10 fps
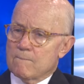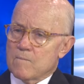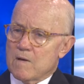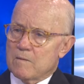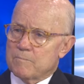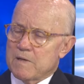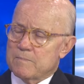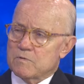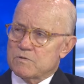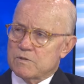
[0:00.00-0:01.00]
and
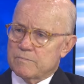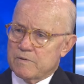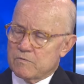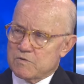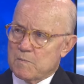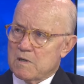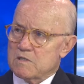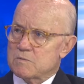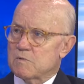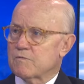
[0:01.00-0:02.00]
people should be
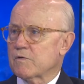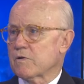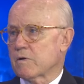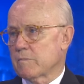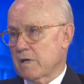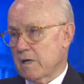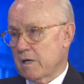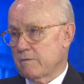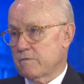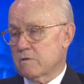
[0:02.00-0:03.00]
responsible for their
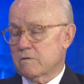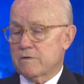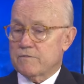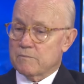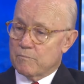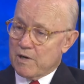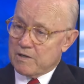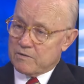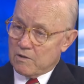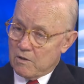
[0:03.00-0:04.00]
behavior. If you
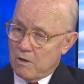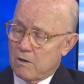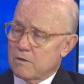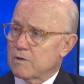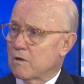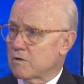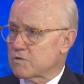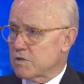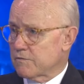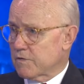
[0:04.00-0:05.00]
break the law, you ought to
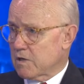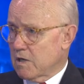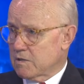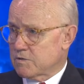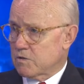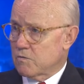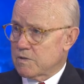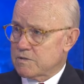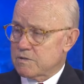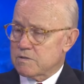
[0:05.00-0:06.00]
suffer
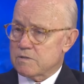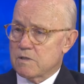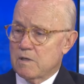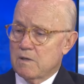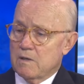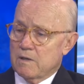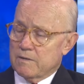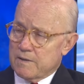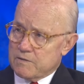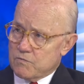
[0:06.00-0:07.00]
consequences.
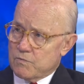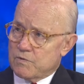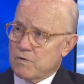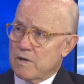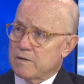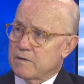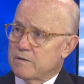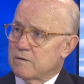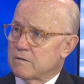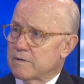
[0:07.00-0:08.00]
And that's what we tried to
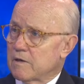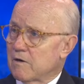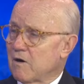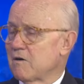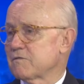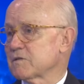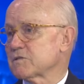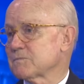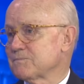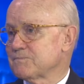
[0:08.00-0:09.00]
do in our
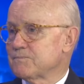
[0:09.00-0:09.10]
office. The